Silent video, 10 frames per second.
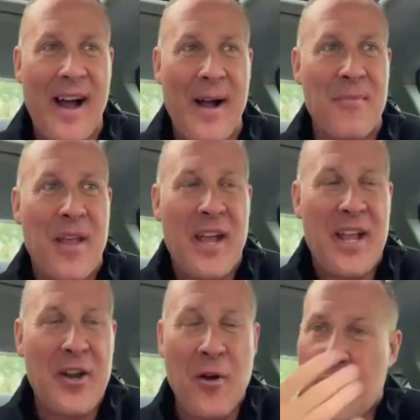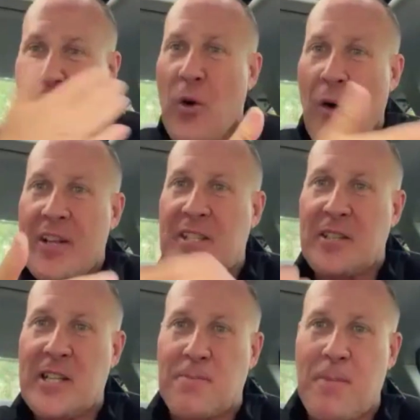Um, you know, you do all
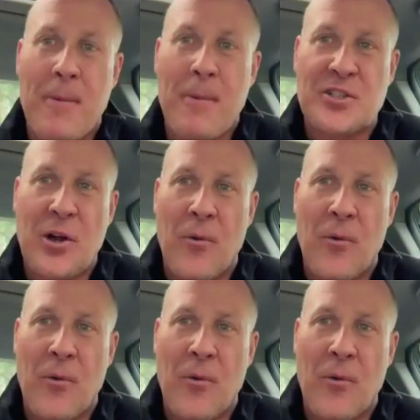these these people.